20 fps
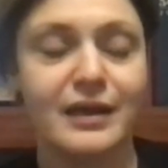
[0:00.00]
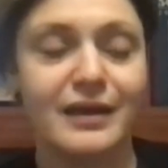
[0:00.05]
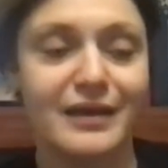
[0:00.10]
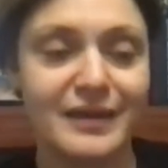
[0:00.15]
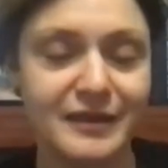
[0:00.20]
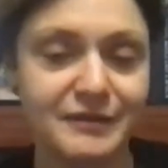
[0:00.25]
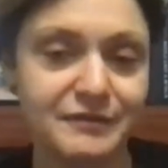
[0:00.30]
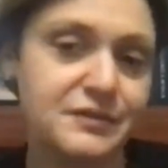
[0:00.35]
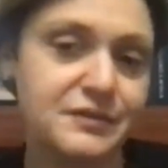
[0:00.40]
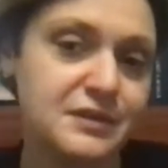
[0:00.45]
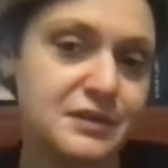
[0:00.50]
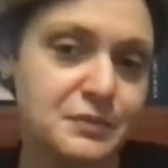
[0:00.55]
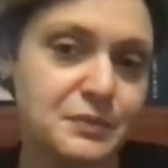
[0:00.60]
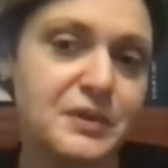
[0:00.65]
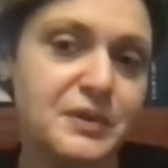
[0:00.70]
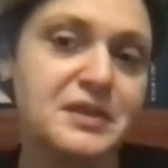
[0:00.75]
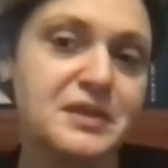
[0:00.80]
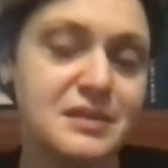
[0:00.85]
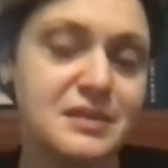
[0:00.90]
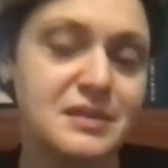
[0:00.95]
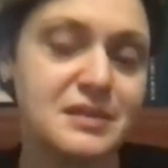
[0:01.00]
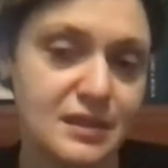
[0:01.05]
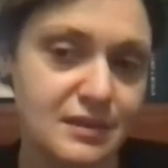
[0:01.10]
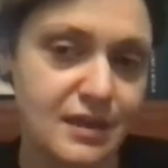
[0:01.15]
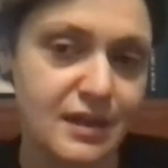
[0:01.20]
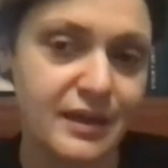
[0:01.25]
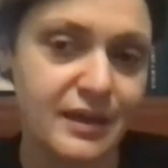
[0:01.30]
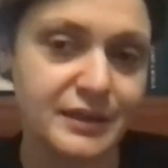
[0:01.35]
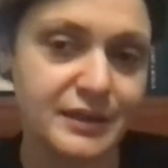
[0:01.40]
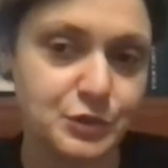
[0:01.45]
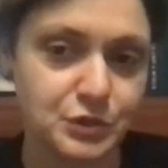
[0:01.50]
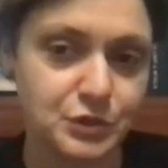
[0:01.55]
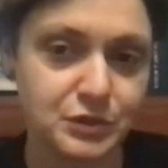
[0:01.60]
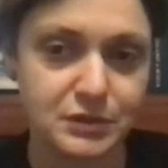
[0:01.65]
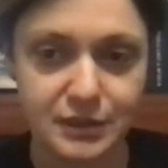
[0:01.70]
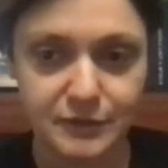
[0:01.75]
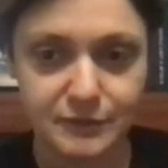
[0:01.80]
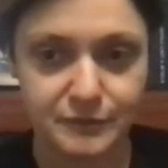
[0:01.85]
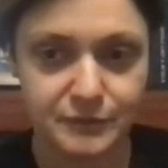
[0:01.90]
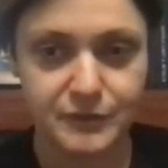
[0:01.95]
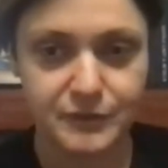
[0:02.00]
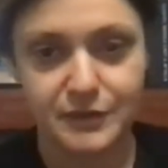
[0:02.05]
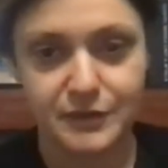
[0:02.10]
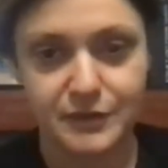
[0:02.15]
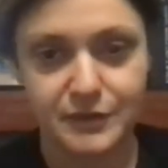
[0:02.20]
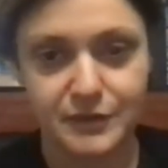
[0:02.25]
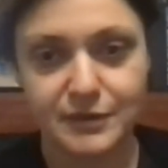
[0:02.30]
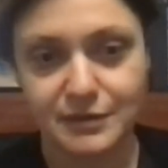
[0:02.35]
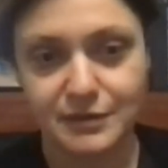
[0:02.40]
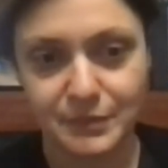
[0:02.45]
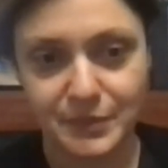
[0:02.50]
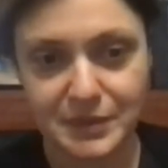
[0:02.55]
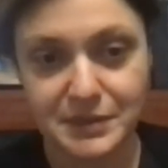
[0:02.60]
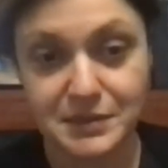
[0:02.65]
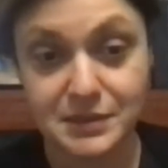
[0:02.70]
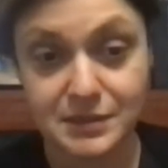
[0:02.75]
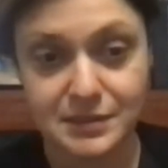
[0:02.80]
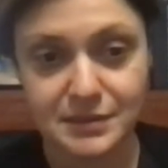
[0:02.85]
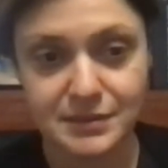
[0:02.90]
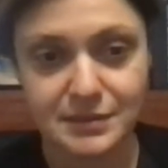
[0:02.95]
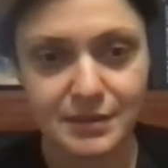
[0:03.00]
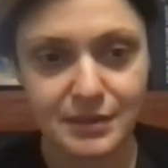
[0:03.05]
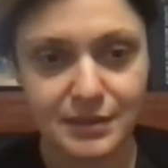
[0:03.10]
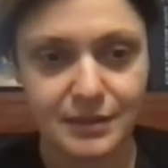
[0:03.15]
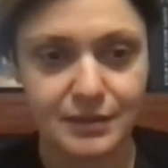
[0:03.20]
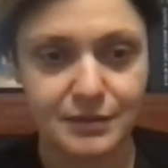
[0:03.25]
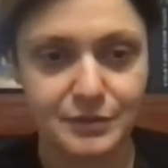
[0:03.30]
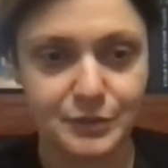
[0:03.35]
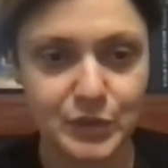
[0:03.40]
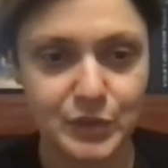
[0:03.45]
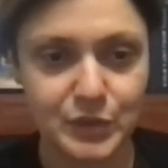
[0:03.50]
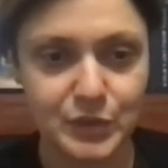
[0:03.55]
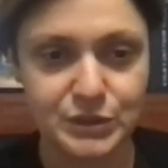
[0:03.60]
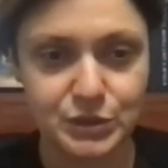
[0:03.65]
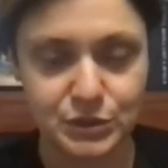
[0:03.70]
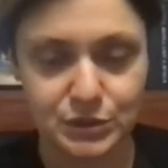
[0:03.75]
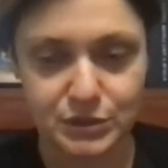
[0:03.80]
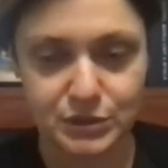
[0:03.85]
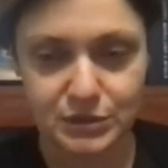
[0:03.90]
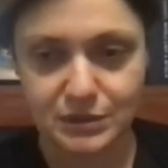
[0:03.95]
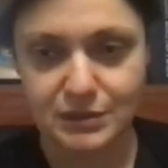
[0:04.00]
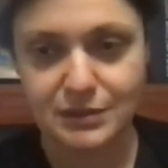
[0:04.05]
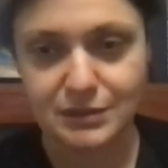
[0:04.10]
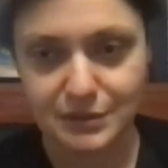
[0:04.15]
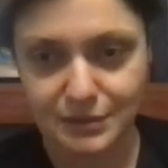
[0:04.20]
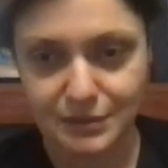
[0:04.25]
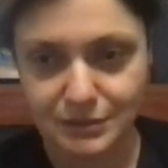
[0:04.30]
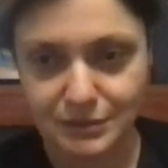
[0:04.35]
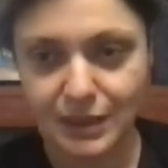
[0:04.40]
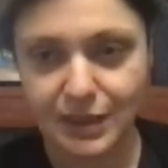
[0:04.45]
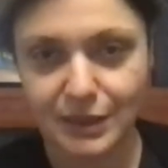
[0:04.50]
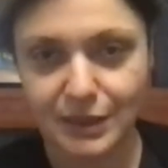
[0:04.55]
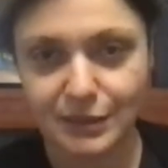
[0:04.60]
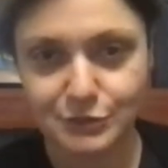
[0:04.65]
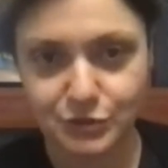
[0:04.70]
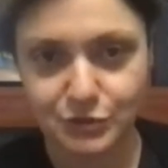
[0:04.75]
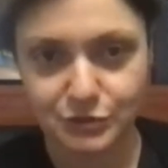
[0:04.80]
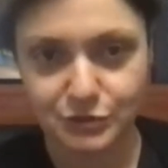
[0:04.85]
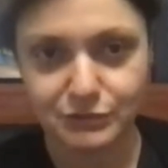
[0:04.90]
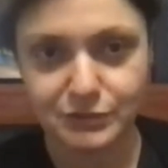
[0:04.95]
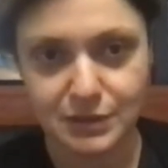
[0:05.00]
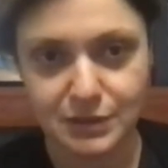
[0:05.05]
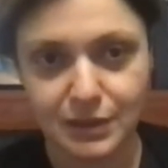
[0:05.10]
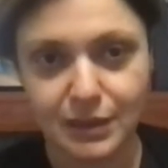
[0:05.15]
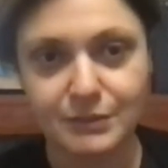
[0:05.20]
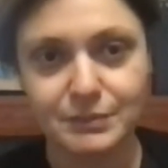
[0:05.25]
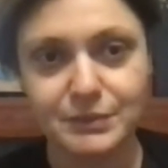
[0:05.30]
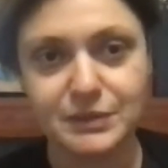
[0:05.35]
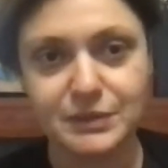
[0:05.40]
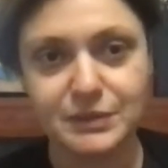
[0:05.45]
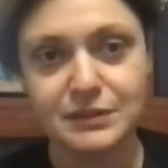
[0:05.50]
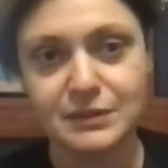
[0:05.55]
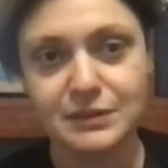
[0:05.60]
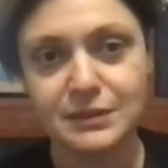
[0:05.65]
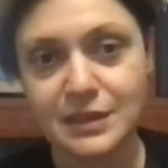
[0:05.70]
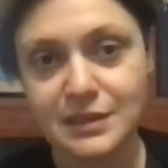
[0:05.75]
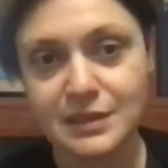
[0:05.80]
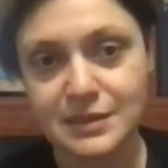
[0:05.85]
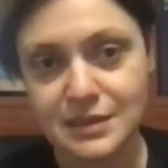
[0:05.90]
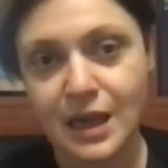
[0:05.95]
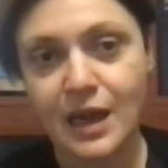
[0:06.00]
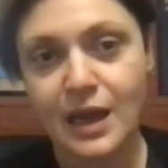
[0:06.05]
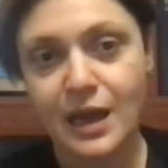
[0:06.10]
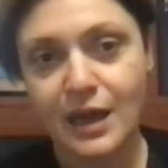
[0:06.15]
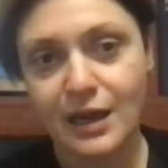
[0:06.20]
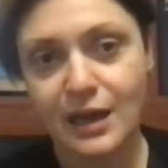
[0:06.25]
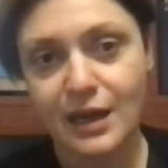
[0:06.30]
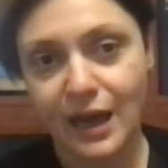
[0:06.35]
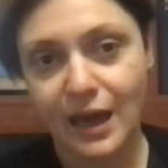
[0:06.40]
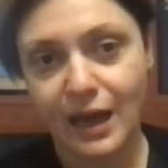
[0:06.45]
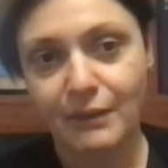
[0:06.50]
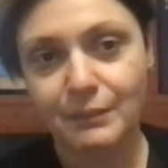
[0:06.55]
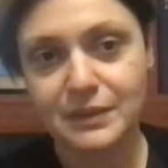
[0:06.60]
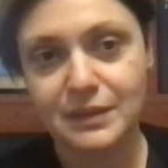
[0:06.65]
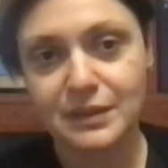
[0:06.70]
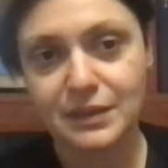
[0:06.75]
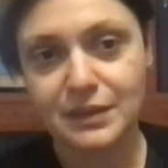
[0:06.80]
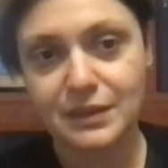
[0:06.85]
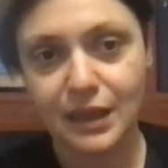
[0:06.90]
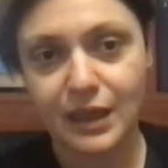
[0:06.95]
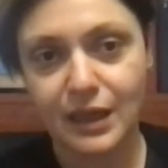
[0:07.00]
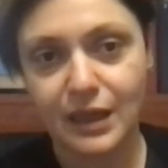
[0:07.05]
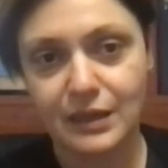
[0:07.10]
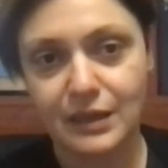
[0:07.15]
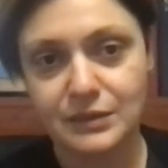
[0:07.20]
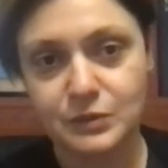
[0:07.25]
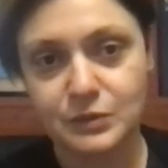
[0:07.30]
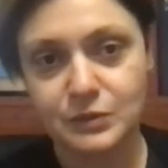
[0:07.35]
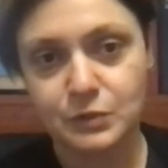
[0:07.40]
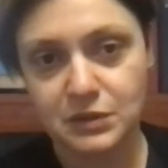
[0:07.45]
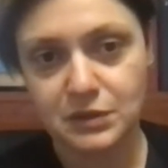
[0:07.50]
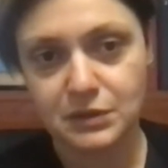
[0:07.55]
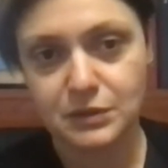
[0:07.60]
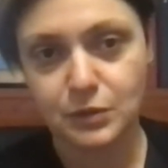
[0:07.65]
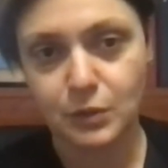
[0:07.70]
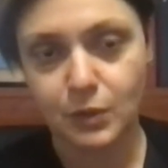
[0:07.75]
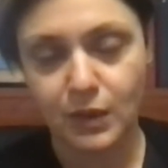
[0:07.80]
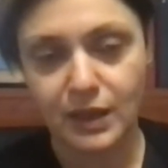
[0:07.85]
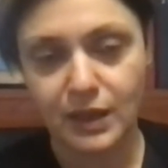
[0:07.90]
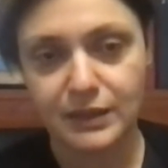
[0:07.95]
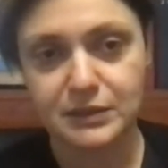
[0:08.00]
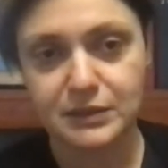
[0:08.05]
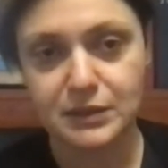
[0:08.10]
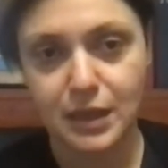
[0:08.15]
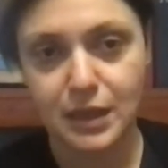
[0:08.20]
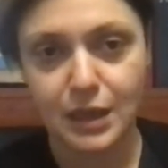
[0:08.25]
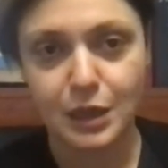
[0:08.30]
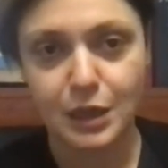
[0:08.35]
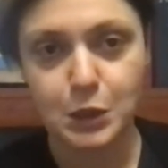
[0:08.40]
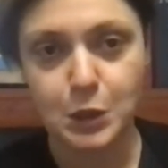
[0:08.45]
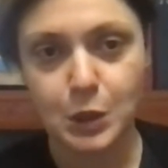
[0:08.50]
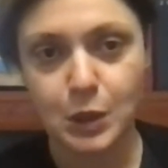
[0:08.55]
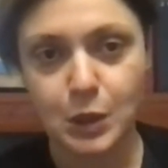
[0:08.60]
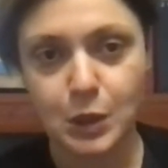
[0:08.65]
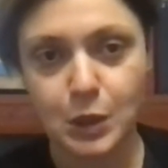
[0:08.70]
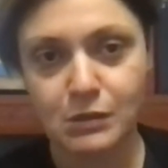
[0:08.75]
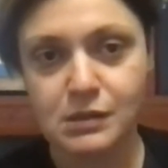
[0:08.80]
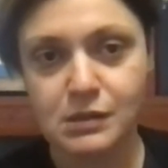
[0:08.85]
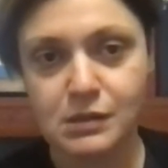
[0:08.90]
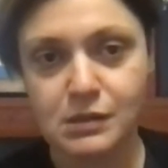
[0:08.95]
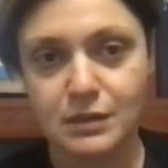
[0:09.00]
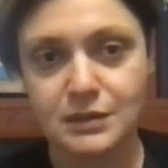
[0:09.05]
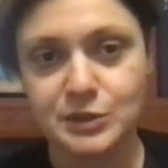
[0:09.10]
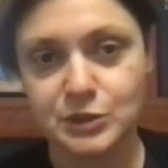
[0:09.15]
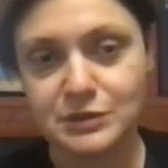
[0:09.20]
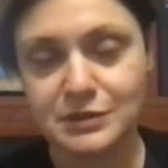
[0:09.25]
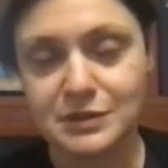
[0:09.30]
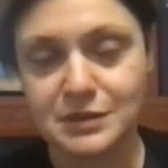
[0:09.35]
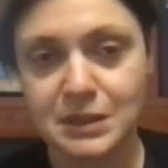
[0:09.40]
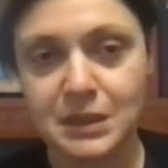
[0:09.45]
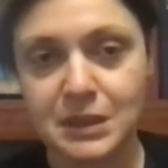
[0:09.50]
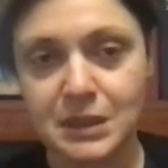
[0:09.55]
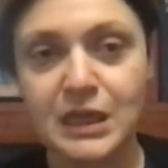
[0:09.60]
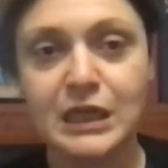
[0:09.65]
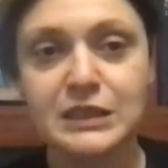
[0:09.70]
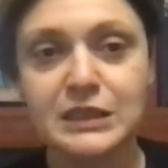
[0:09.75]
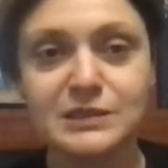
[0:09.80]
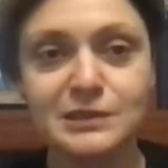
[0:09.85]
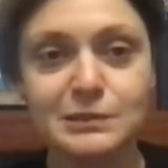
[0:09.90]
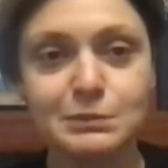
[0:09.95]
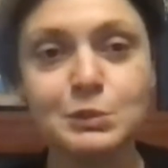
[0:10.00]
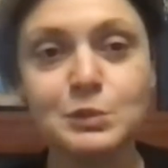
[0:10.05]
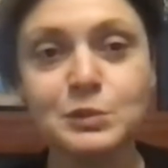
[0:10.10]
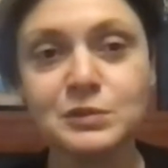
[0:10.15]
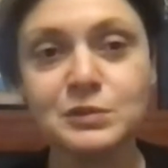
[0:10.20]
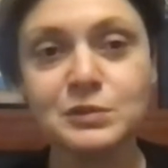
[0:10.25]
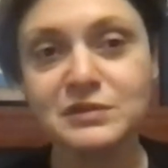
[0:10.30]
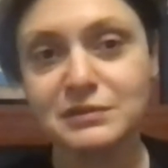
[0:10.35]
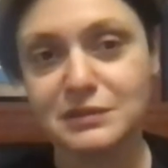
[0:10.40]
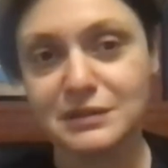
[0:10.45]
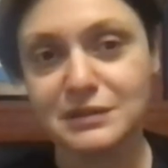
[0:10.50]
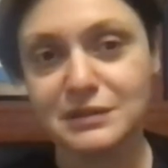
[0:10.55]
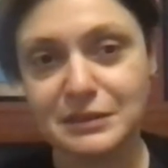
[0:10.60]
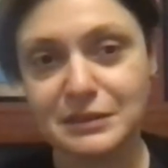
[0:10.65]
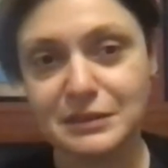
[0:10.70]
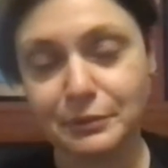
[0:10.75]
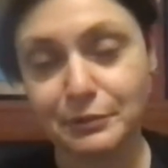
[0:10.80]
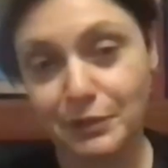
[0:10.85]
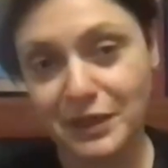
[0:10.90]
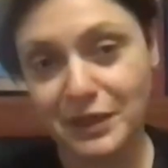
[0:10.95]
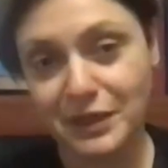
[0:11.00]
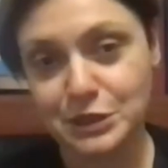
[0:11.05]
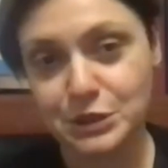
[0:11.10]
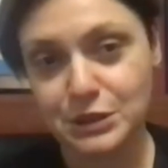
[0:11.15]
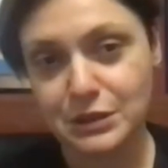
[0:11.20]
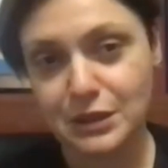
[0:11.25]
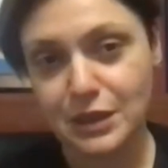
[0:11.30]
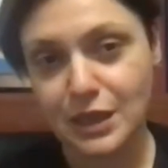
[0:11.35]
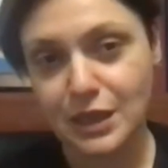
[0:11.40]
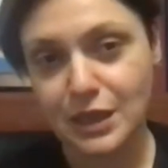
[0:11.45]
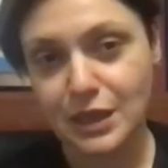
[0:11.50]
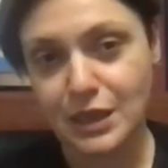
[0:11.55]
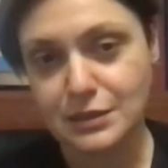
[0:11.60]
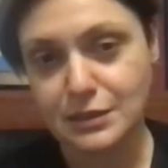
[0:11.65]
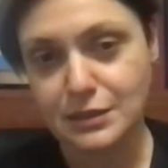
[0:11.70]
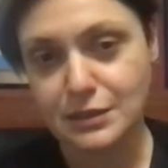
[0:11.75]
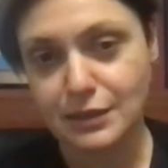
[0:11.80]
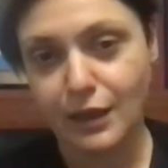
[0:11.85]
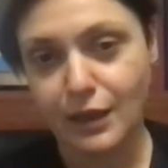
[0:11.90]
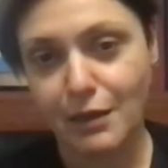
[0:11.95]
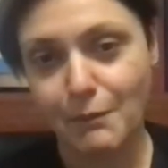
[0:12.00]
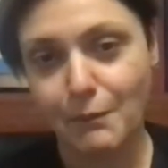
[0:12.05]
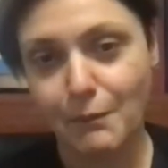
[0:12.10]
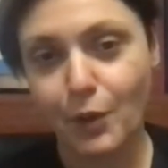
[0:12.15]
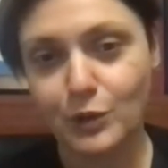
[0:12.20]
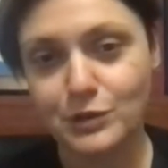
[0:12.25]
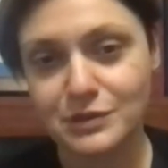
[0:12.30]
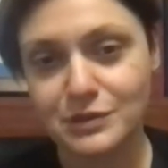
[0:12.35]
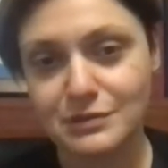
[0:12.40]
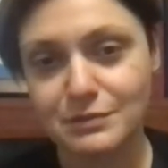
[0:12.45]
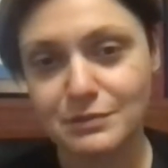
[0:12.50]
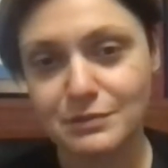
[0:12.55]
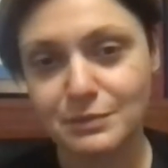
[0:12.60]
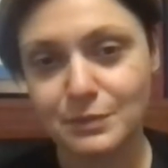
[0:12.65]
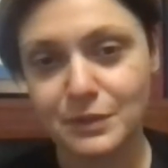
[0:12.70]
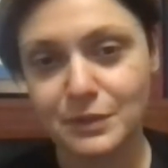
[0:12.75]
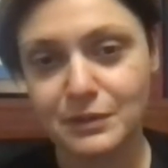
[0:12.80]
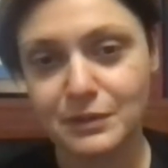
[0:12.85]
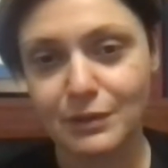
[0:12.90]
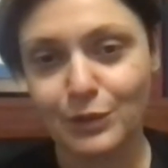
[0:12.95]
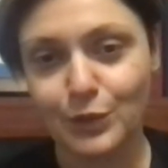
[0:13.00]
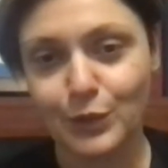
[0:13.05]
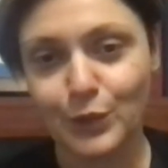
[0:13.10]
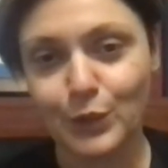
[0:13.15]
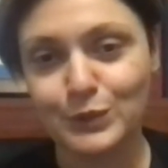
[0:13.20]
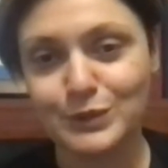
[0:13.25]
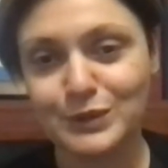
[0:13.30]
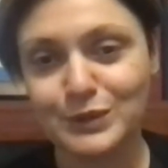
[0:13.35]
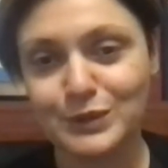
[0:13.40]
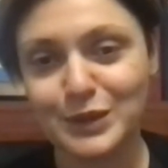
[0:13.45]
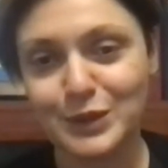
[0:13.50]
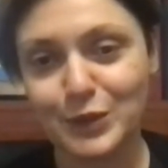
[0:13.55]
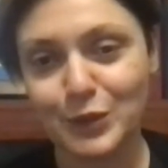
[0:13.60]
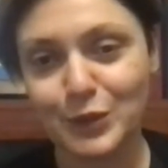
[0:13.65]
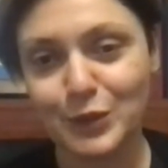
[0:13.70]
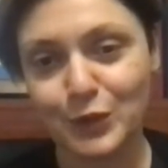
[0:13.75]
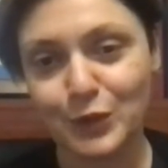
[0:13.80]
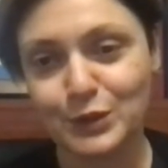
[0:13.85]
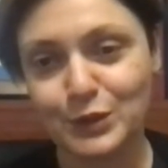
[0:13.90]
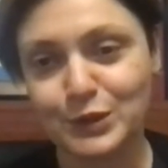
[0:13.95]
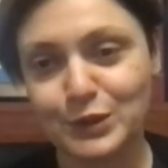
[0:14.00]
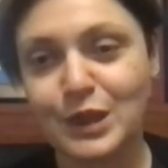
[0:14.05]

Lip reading: if this person, and actually if the person reached the age of retirement in this company and worked quite long, just a smoother separation is possible only on